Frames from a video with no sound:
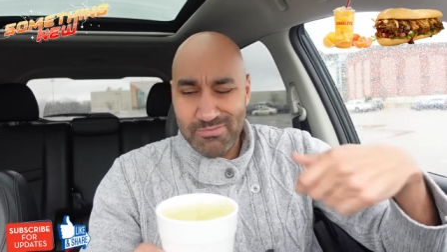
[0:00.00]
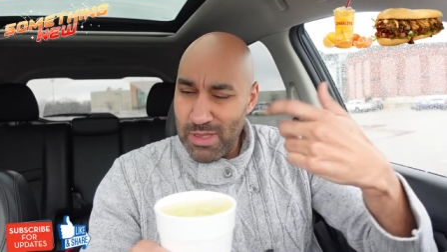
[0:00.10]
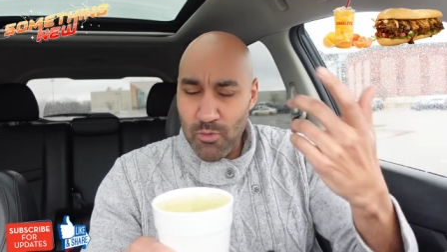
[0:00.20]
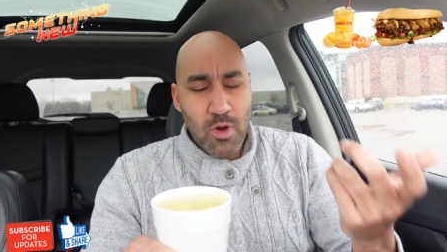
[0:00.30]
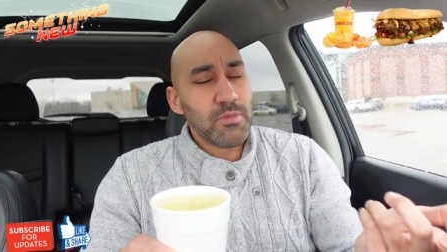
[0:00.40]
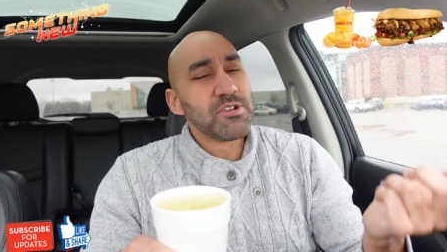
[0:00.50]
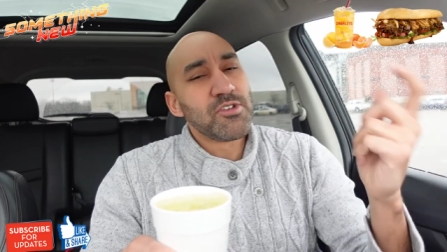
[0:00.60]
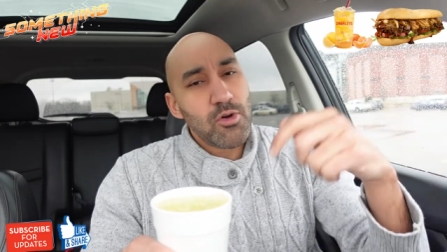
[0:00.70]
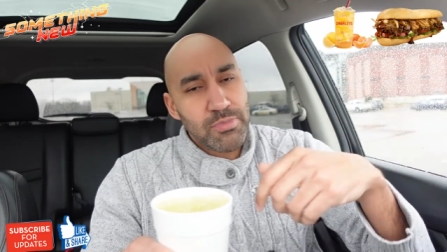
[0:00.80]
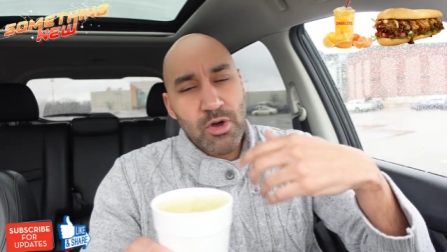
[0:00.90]
make one more
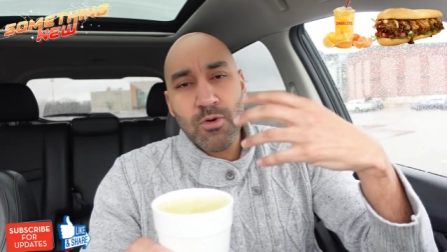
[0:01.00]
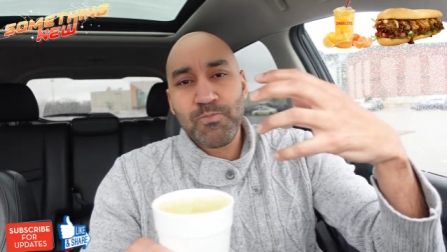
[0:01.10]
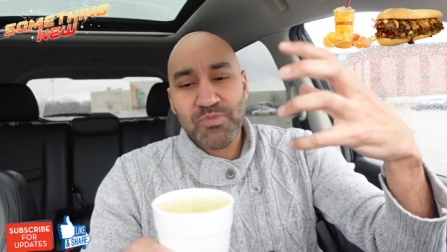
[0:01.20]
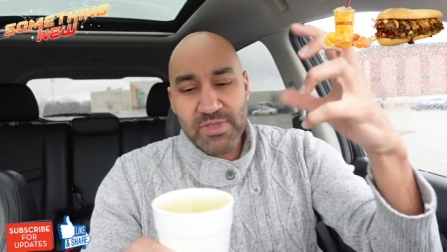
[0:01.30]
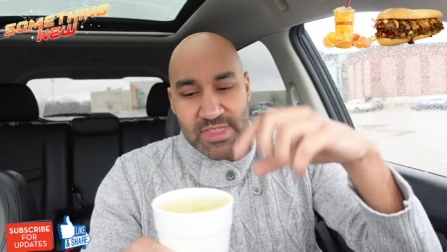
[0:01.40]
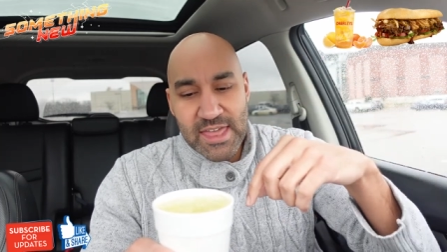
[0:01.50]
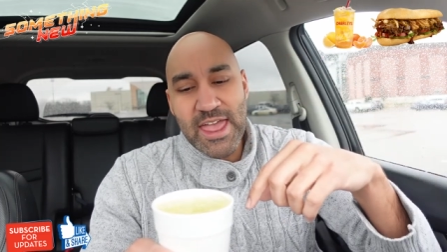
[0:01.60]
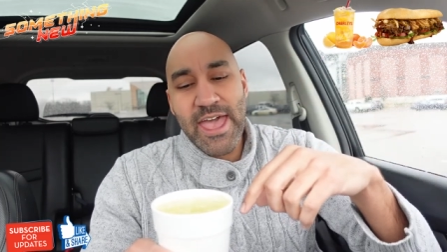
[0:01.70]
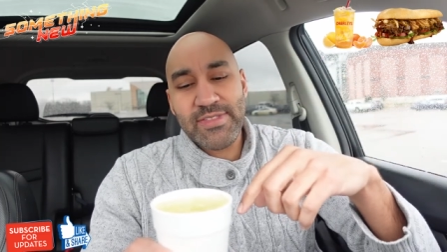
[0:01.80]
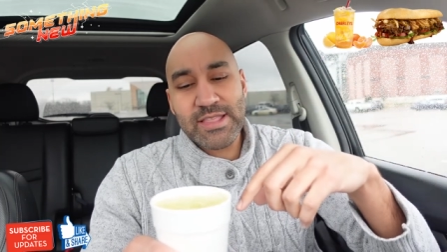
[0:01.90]
scoop, boom, then
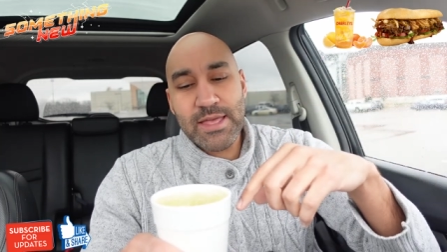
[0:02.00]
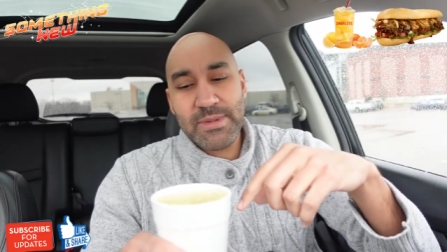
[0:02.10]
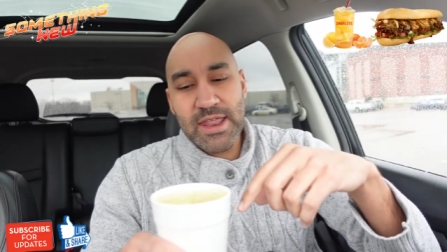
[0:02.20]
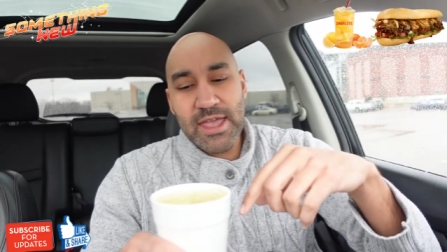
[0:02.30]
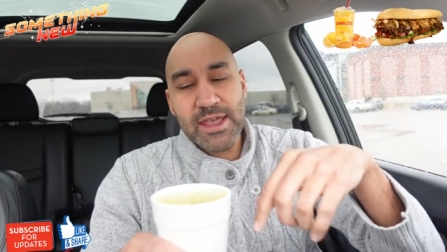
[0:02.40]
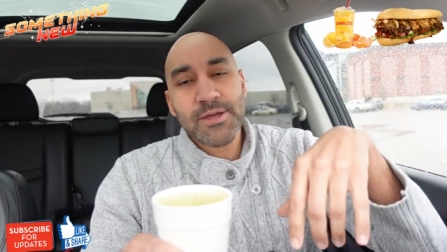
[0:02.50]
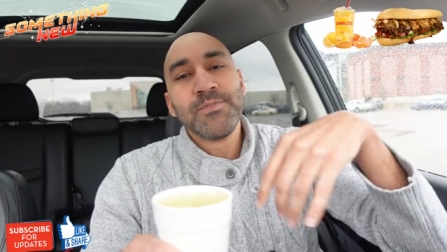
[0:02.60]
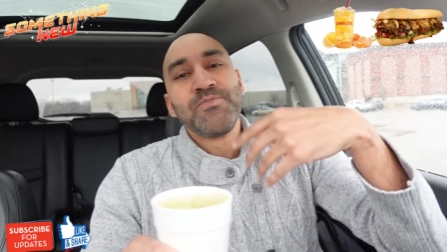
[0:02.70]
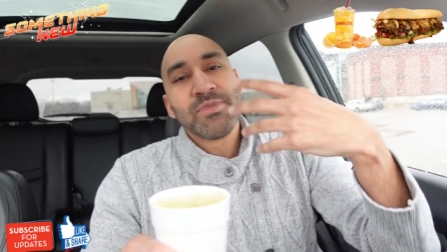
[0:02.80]
add the lemonade.